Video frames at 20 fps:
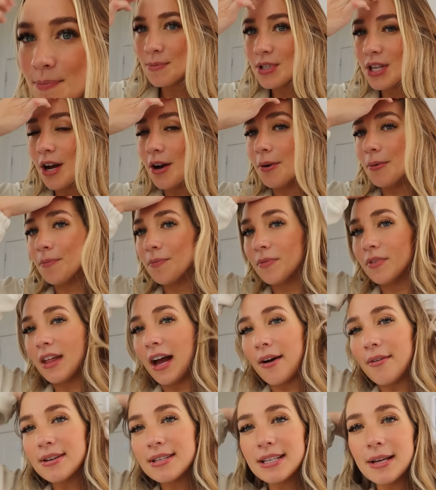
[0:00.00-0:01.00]
So
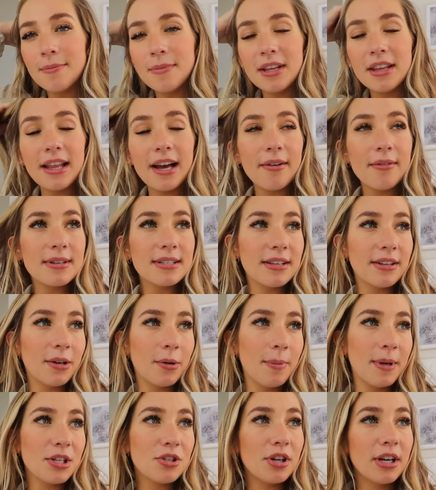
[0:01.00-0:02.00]
that was something that was a
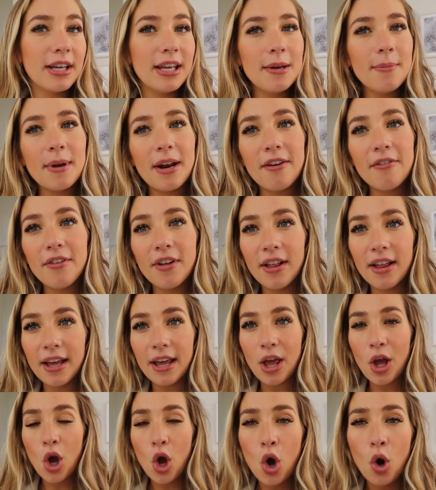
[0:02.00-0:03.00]
little bit tricky, but I feel
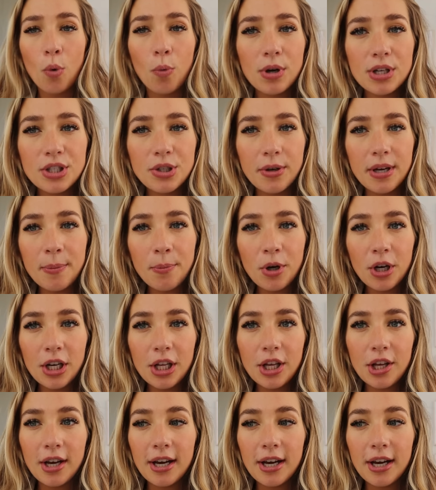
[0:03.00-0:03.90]
like we're doing pretty